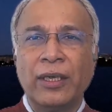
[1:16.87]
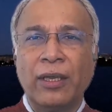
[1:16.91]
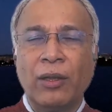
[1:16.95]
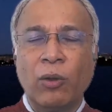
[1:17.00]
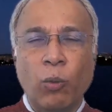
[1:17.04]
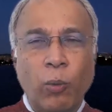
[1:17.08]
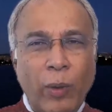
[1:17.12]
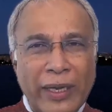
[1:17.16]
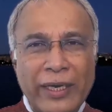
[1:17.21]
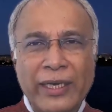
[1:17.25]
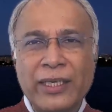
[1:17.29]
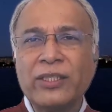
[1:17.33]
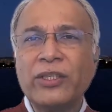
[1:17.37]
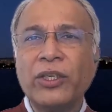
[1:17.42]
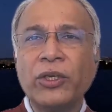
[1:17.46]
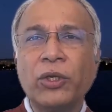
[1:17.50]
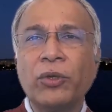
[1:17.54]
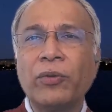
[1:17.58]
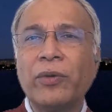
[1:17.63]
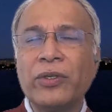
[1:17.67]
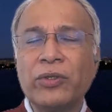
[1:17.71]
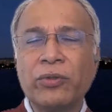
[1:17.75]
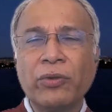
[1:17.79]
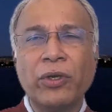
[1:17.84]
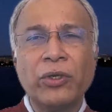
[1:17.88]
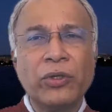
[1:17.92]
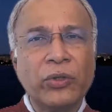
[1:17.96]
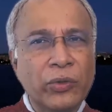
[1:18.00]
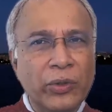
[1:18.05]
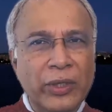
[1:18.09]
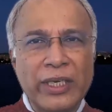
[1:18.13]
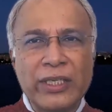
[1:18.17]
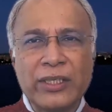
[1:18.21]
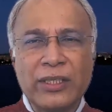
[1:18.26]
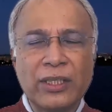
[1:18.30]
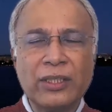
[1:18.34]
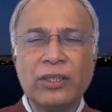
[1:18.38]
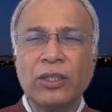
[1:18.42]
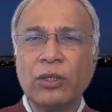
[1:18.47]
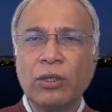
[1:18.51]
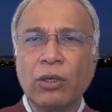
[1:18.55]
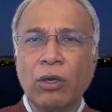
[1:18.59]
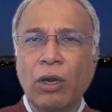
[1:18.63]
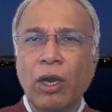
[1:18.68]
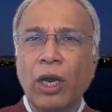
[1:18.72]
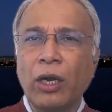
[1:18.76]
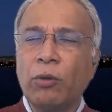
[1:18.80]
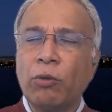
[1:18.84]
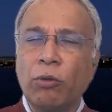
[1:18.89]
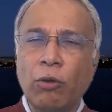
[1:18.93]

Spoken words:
When is the US going to reset the clock,